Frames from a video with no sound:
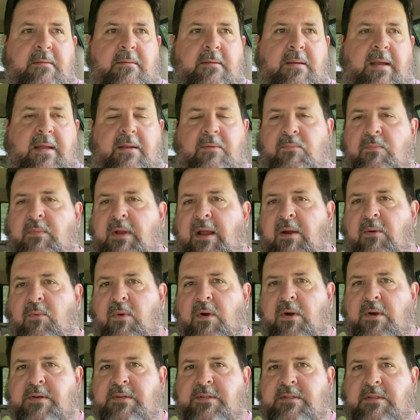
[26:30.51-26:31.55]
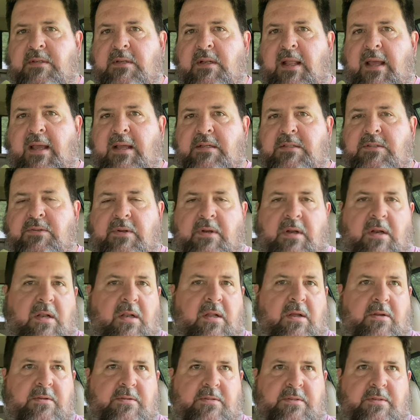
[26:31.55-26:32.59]
at, at worst lands you in a
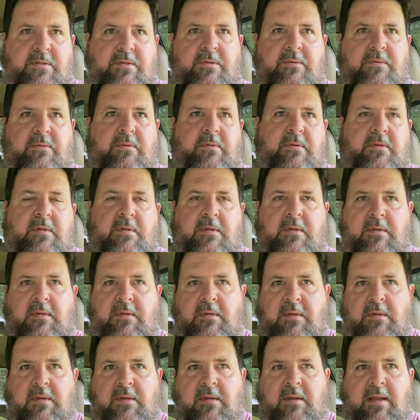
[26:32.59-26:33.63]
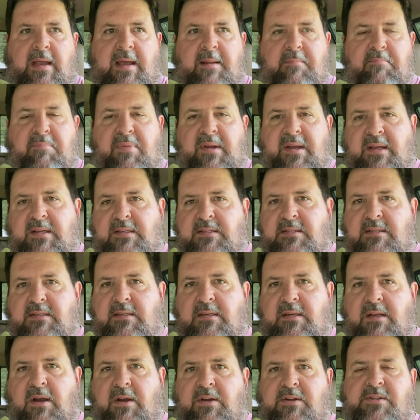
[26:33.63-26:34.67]
lawsuit at
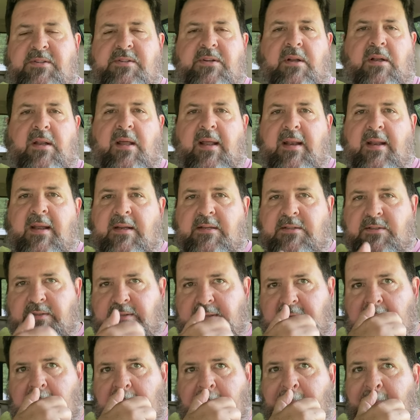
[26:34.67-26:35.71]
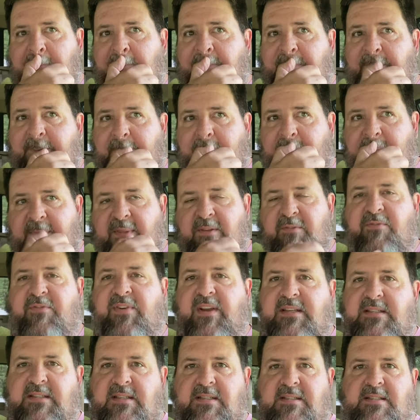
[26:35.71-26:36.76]
best cost you a lot of extra time
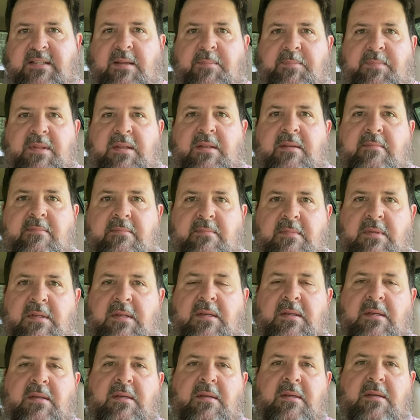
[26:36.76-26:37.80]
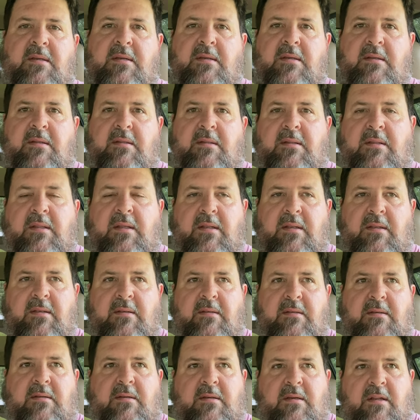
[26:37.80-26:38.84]
fixing something that
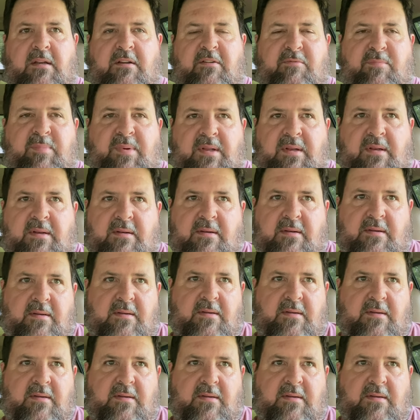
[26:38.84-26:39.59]
could have been